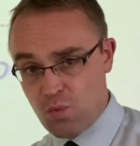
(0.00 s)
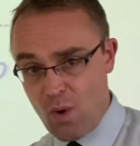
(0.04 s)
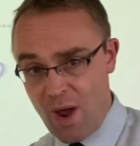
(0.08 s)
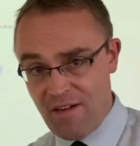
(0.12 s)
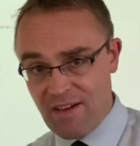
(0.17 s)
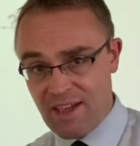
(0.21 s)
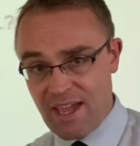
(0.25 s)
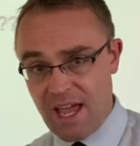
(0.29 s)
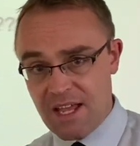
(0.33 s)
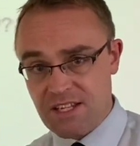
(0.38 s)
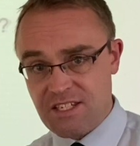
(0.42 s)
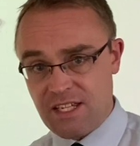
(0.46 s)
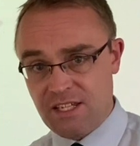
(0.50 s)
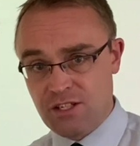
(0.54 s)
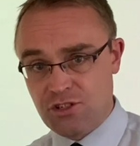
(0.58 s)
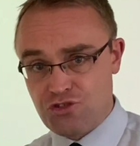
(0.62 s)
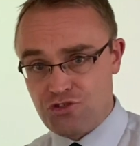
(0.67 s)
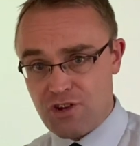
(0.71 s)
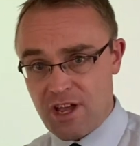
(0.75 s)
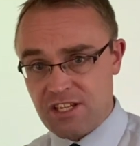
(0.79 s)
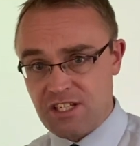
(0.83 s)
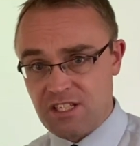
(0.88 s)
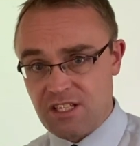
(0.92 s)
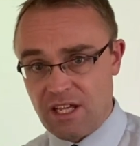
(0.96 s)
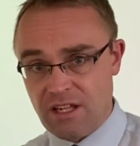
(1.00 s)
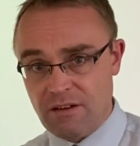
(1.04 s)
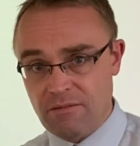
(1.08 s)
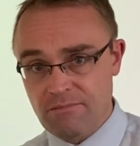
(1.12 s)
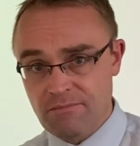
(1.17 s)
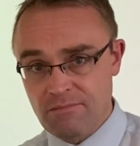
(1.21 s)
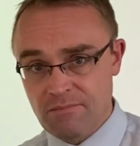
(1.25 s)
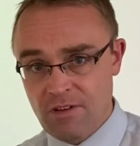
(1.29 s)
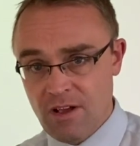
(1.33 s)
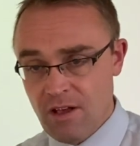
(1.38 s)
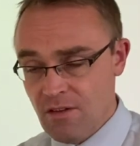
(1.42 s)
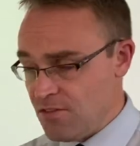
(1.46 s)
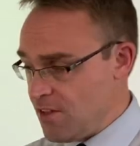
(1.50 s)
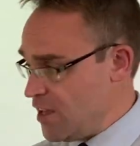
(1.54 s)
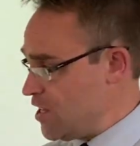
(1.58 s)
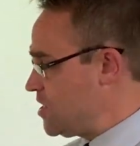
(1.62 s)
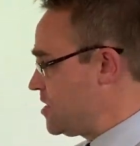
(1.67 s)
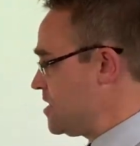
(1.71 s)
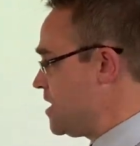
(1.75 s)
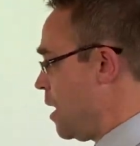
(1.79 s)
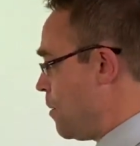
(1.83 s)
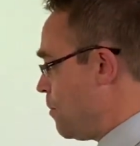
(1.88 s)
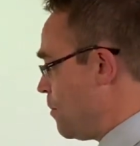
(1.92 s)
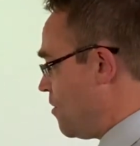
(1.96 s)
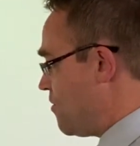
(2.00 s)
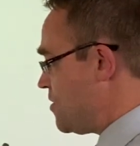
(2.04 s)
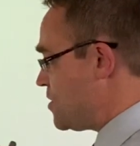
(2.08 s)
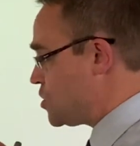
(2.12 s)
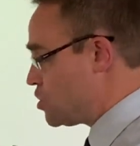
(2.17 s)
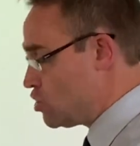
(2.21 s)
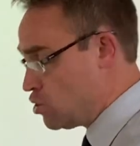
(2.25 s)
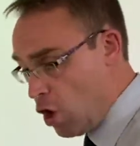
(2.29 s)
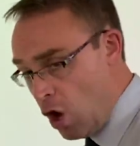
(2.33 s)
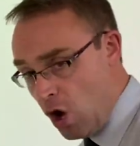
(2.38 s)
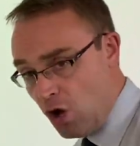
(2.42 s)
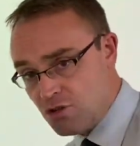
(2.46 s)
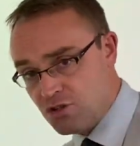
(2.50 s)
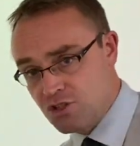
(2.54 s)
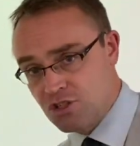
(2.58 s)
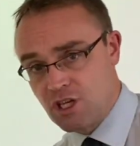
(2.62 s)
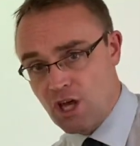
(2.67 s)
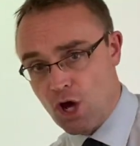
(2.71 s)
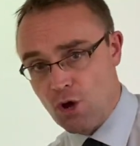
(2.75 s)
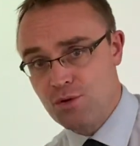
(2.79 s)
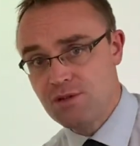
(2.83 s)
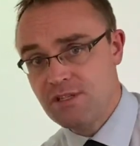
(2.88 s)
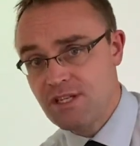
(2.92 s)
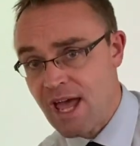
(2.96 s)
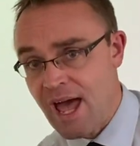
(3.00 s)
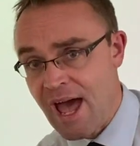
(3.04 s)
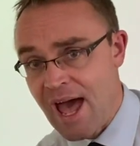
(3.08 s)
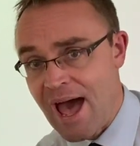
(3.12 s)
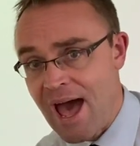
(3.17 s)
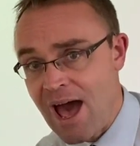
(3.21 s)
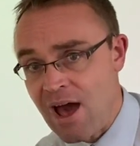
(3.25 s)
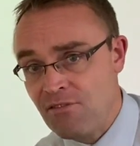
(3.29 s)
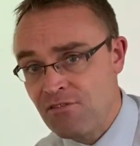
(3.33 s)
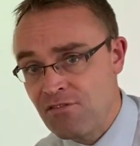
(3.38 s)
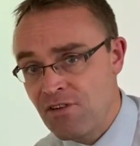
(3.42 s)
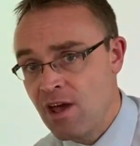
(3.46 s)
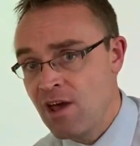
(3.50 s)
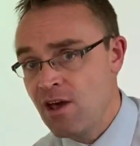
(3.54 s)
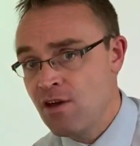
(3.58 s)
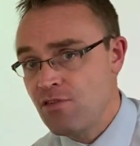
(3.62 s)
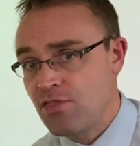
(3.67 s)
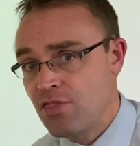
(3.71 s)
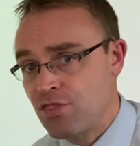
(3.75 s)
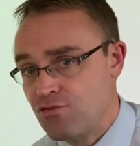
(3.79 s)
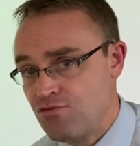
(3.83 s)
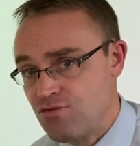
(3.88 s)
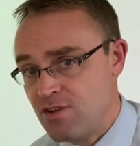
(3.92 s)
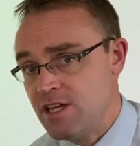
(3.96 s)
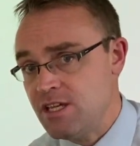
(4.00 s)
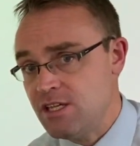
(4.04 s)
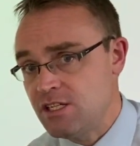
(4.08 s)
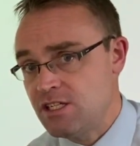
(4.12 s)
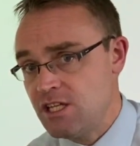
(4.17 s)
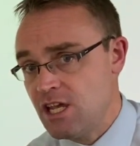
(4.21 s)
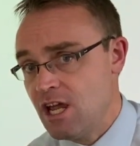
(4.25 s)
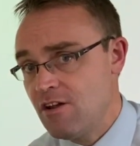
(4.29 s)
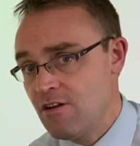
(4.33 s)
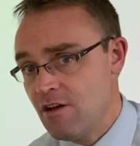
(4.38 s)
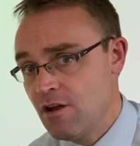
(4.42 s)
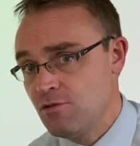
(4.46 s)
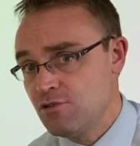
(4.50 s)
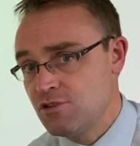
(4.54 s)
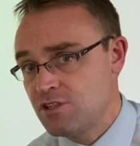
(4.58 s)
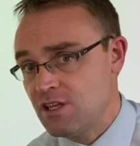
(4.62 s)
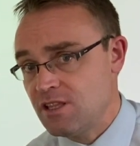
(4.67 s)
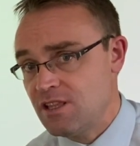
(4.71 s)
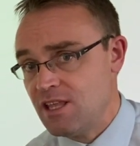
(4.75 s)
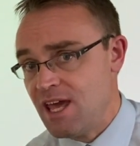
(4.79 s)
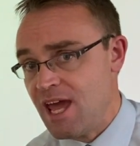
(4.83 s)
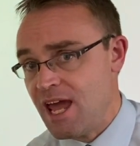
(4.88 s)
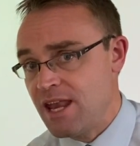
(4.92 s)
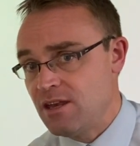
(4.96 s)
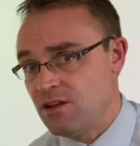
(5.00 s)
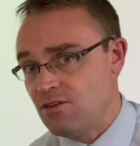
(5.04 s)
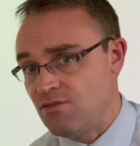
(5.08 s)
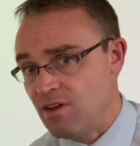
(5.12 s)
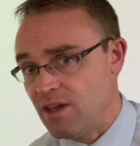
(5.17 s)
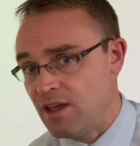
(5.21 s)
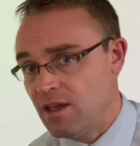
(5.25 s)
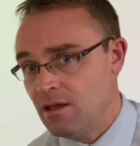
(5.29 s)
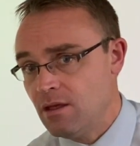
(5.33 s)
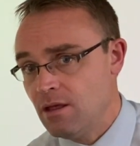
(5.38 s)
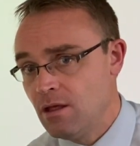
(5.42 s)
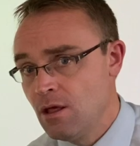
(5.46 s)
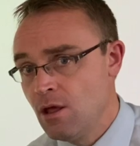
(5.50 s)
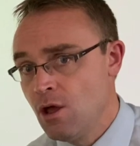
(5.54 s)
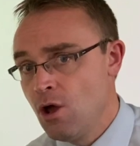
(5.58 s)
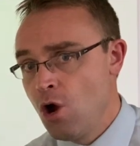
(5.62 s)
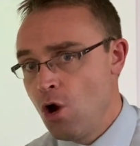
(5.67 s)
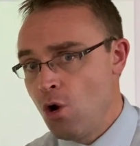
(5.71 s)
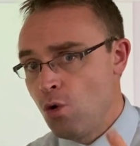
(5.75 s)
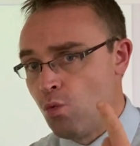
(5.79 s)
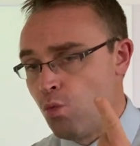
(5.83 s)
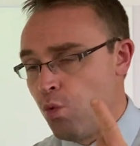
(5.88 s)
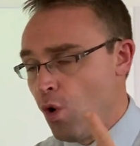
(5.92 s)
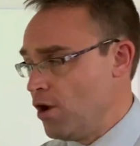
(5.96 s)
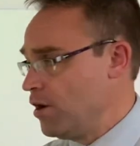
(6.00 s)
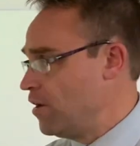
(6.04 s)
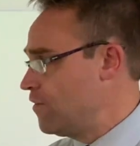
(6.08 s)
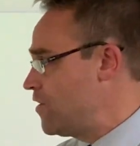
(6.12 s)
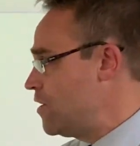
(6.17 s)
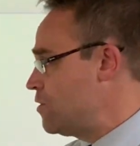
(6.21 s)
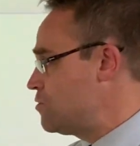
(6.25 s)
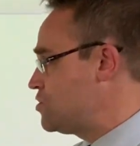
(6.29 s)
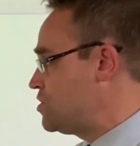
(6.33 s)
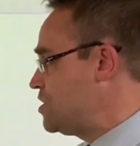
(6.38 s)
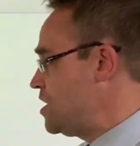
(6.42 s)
where it gets interesting. This number is not going to have 3 zeros at the end of it. One of those